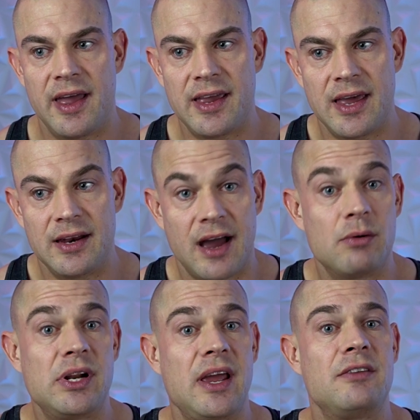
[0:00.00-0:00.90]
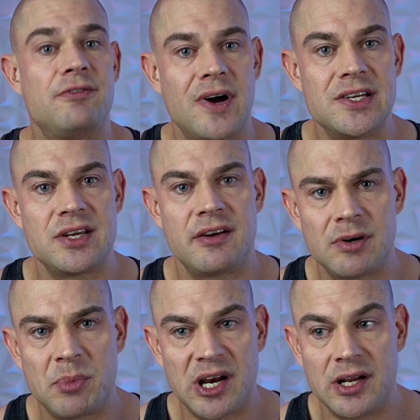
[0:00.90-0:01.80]
Again, I would advise
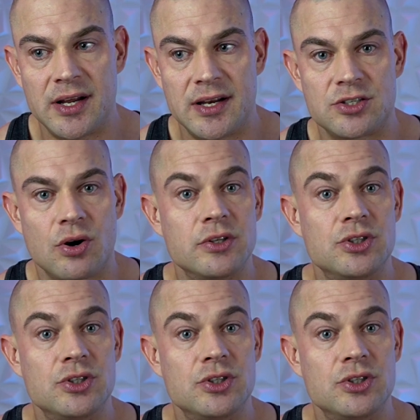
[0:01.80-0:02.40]
everybody that is going